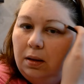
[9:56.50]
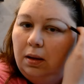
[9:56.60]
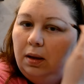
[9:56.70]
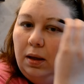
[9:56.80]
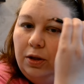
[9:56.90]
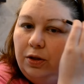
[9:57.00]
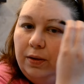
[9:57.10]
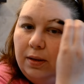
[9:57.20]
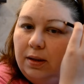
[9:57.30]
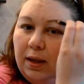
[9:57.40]
And as you
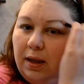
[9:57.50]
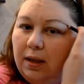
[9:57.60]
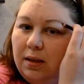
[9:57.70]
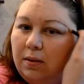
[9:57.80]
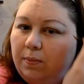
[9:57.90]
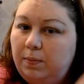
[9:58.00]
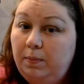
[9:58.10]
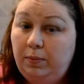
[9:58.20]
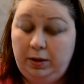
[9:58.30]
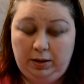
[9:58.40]
can see, it's
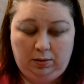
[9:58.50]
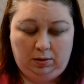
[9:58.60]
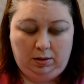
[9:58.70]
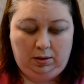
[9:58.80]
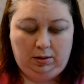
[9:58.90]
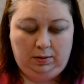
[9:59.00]
pretty dark.